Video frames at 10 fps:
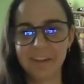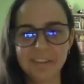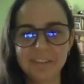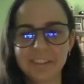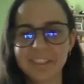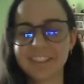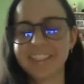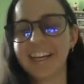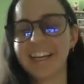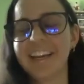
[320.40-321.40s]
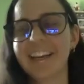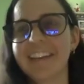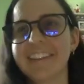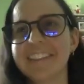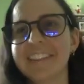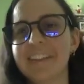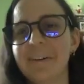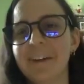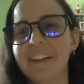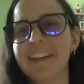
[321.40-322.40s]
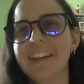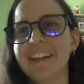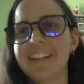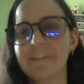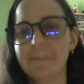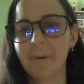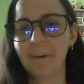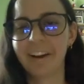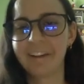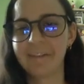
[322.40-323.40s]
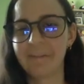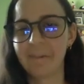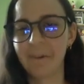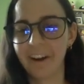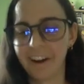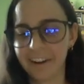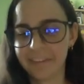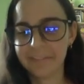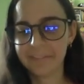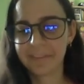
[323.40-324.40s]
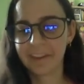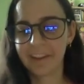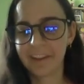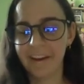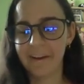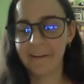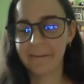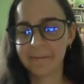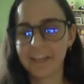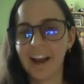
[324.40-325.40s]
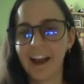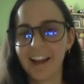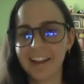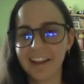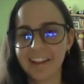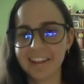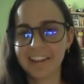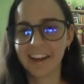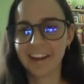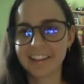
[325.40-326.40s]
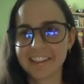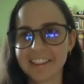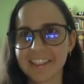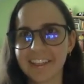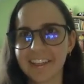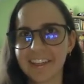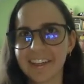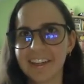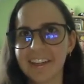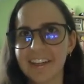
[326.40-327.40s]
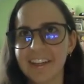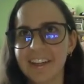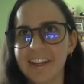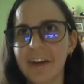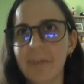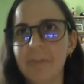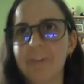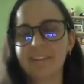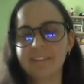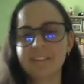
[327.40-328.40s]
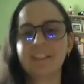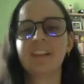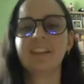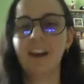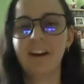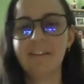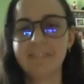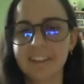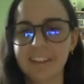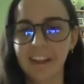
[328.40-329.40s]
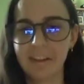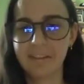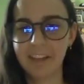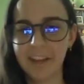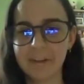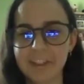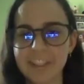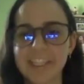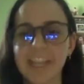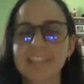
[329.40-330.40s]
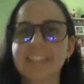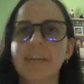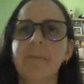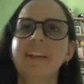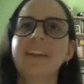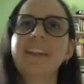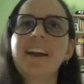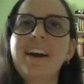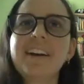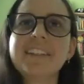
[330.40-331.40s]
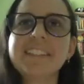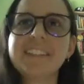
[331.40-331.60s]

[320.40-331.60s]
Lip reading: you were just saying, Candace. So I think it's important for to highlight that, you know, love and love languages, that's something that,